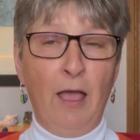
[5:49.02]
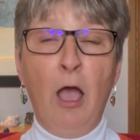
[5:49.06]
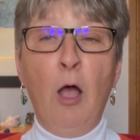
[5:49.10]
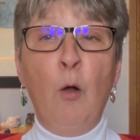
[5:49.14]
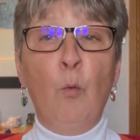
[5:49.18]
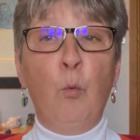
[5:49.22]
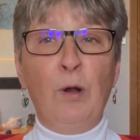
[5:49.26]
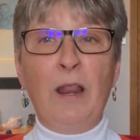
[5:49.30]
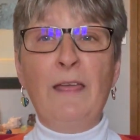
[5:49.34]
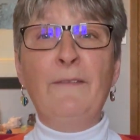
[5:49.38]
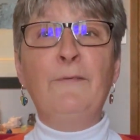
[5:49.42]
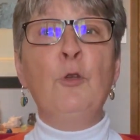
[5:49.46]

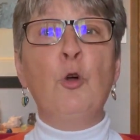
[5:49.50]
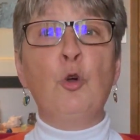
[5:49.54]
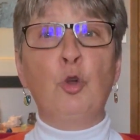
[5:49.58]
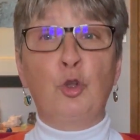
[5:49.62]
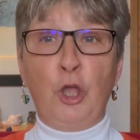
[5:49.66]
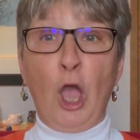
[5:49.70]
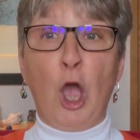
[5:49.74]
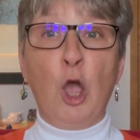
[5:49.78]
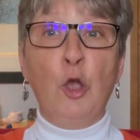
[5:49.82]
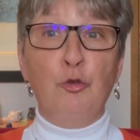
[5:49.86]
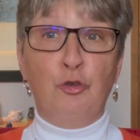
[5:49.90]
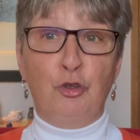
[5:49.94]
whatever your
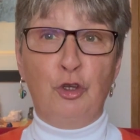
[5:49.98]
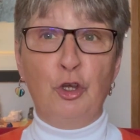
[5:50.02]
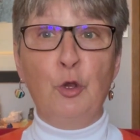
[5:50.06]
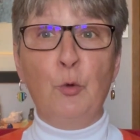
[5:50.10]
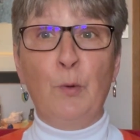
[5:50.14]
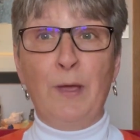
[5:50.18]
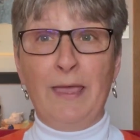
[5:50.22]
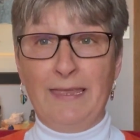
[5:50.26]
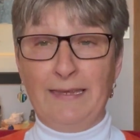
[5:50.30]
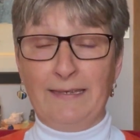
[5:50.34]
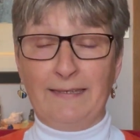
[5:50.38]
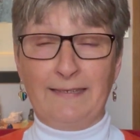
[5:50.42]

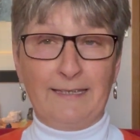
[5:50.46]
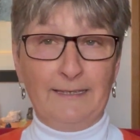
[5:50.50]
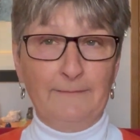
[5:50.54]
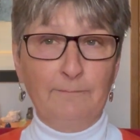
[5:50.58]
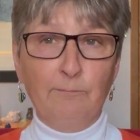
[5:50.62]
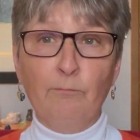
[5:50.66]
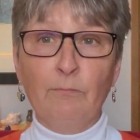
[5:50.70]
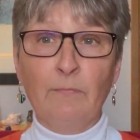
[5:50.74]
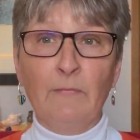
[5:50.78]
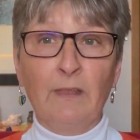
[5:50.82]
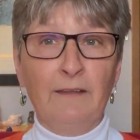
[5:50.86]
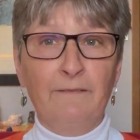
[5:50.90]
go-to is,
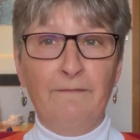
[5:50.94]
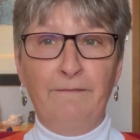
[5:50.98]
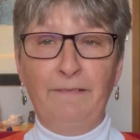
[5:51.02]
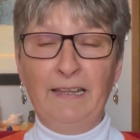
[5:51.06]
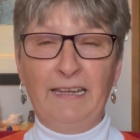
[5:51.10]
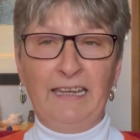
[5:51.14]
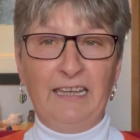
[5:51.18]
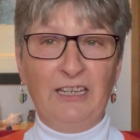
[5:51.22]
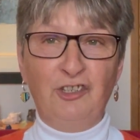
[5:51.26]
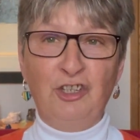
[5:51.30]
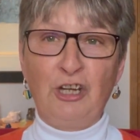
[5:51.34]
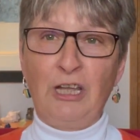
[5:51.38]

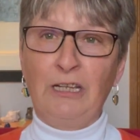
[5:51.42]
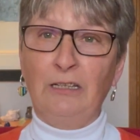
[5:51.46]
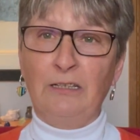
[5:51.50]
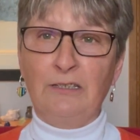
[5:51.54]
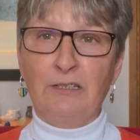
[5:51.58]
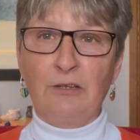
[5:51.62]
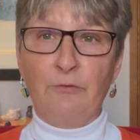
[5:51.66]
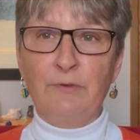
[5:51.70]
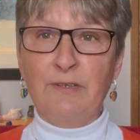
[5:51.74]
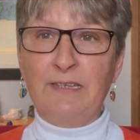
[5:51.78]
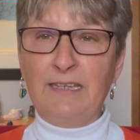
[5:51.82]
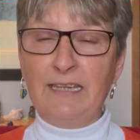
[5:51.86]
flicking channels
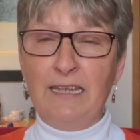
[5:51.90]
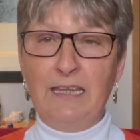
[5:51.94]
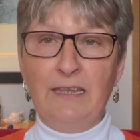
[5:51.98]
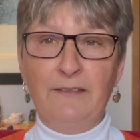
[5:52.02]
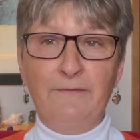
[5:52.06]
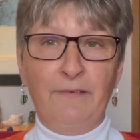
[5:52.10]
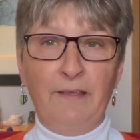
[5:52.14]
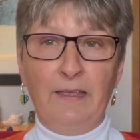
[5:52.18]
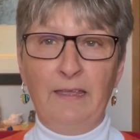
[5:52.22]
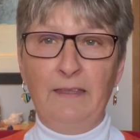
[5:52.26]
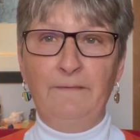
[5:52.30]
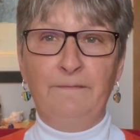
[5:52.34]
on the
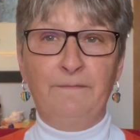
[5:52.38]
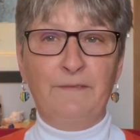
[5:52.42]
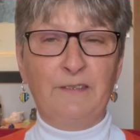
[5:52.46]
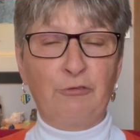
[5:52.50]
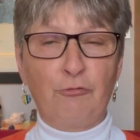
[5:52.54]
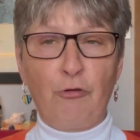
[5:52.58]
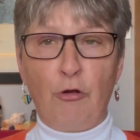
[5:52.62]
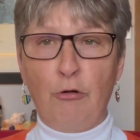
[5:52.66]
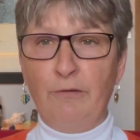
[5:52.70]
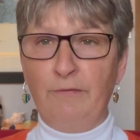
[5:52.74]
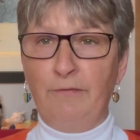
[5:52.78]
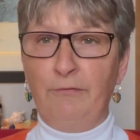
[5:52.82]
TV,
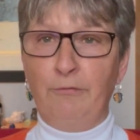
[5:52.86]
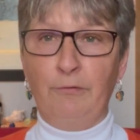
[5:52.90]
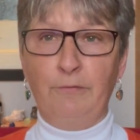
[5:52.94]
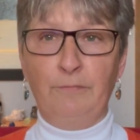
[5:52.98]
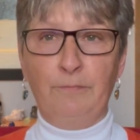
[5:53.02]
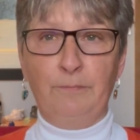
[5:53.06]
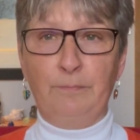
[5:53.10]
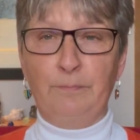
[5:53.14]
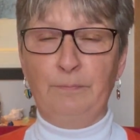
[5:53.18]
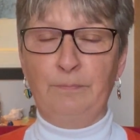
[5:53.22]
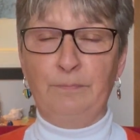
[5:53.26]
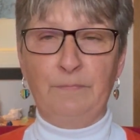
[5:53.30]
scrolling
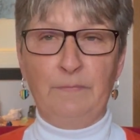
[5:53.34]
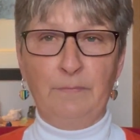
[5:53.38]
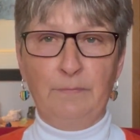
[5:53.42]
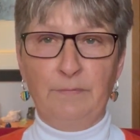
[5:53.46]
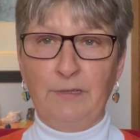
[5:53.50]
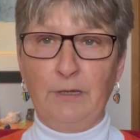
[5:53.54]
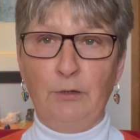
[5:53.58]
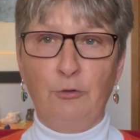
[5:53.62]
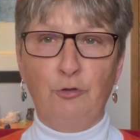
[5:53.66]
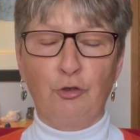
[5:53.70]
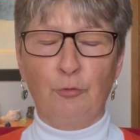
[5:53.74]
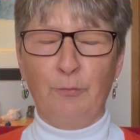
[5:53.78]
through
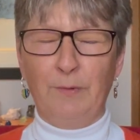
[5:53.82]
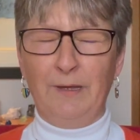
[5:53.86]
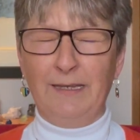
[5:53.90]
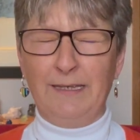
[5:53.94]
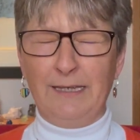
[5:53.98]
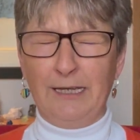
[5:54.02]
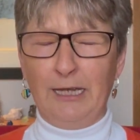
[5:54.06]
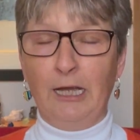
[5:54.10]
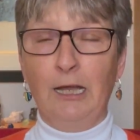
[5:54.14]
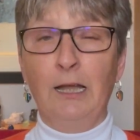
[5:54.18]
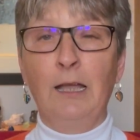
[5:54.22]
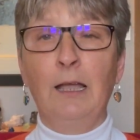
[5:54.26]
social
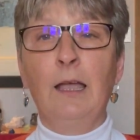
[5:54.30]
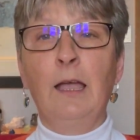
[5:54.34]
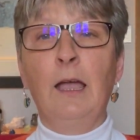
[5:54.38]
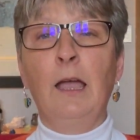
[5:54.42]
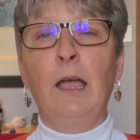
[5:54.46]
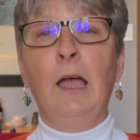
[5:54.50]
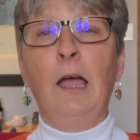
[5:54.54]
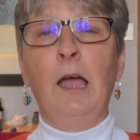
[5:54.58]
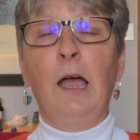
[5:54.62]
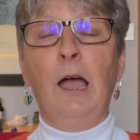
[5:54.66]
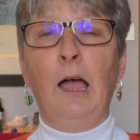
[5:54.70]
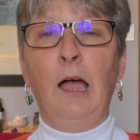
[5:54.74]
media.
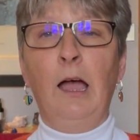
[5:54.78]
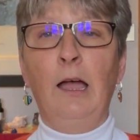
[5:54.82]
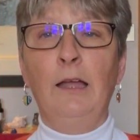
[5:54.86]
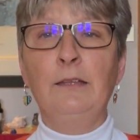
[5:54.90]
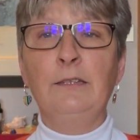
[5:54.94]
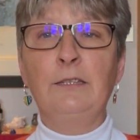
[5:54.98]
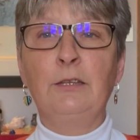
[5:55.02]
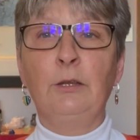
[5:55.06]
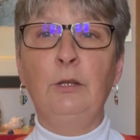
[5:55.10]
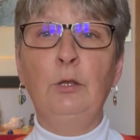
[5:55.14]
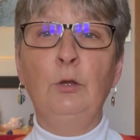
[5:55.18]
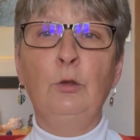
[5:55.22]

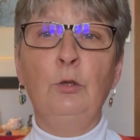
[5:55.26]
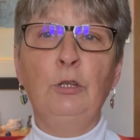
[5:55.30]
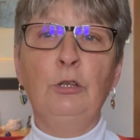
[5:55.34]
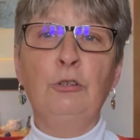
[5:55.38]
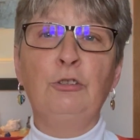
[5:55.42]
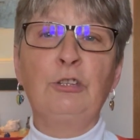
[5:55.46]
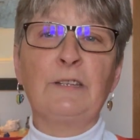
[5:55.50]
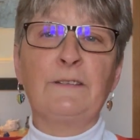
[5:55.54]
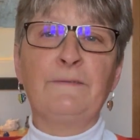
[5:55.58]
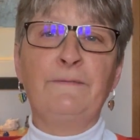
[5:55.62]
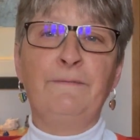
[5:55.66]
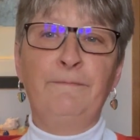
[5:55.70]
And so you
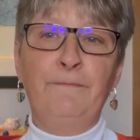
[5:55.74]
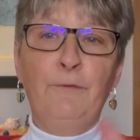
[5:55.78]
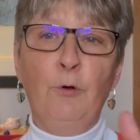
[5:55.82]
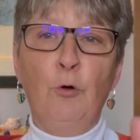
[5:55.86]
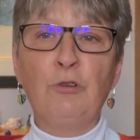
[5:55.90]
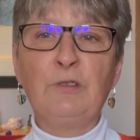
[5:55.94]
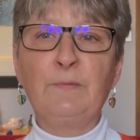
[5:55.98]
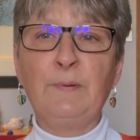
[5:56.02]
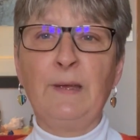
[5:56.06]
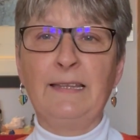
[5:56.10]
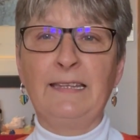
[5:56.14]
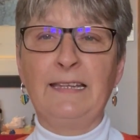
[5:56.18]
just
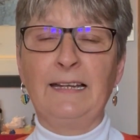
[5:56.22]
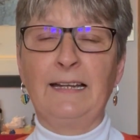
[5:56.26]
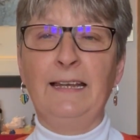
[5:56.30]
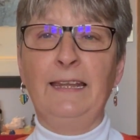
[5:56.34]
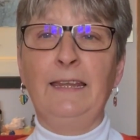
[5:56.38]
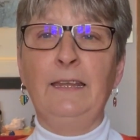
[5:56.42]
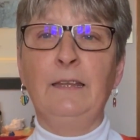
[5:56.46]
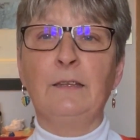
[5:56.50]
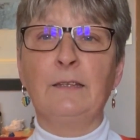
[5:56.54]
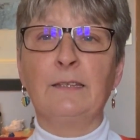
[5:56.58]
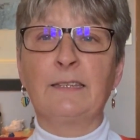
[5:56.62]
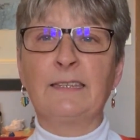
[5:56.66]

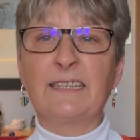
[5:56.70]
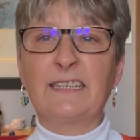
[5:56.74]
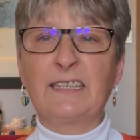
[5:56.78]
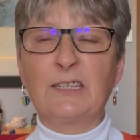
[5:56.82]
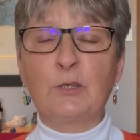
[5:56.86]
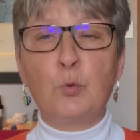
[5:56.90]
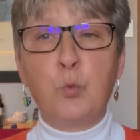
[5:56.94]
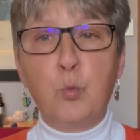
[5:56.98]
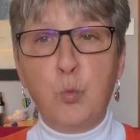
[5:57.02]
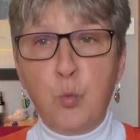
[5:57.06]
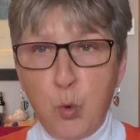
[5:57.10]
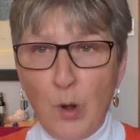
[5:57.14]
automatically
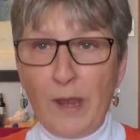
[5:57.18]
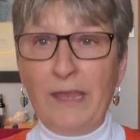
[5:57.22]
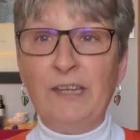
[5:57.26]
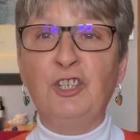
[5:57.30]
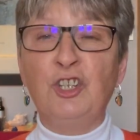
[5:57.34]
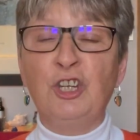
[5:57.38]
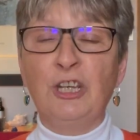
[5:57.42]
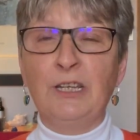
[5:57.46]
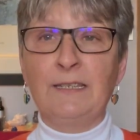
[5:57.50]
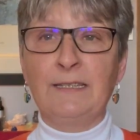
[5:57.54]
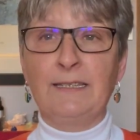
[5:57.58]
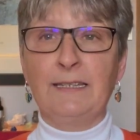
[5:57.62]

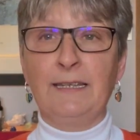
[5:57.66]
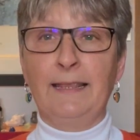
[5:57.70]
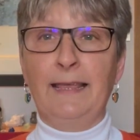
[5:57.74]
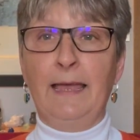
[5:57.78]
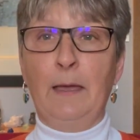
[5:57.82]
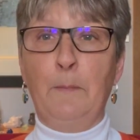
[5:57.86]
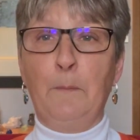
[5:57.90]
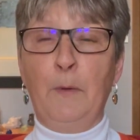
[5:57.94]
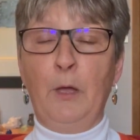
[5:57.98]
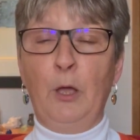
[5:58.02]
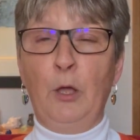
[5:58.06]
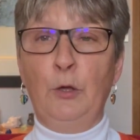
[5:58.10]
switch into
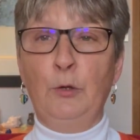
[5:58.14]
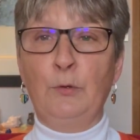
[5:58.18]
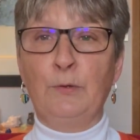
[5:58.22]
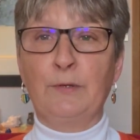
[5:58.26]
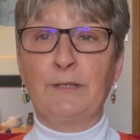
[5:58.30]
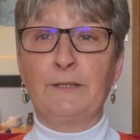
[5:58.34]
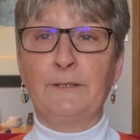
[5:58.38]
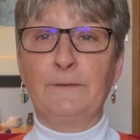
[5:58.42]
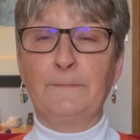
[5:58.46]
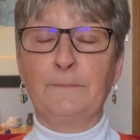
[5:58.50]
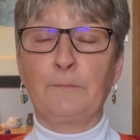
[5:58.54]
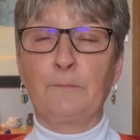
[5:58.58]
that mode.
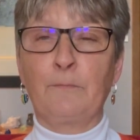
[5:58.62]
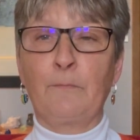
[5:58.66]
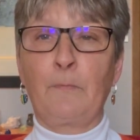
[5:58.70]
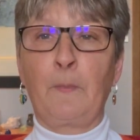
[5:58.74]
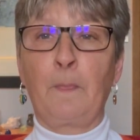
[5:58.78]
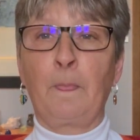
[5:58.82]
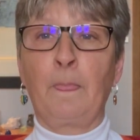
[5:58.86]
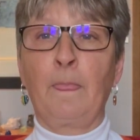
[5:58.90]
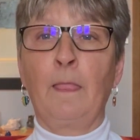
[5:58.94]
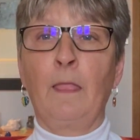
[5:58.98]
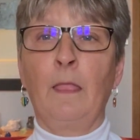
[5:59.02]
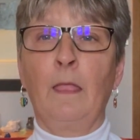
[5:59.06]

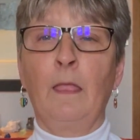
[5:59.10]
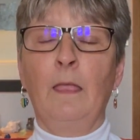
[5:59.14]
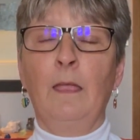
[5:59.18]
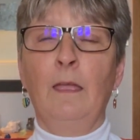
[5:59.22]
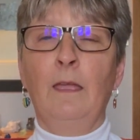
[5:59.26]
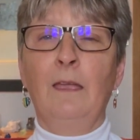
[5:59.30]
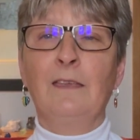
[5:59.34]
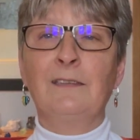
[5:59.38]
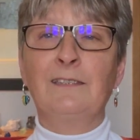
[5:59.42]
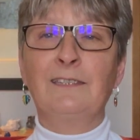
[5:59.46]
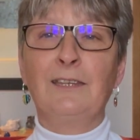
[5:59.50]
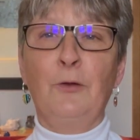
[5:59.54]

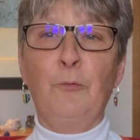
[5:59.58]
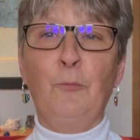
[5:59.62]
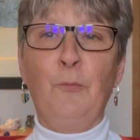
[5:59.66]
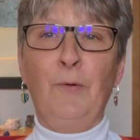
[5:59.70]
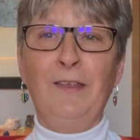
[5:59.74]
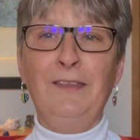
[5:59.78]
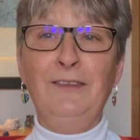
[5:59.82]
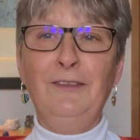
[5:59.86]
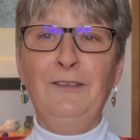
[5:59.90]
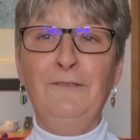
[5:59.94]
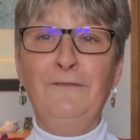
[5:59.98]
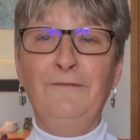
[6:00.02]
So
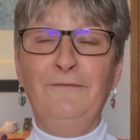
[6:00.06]
when you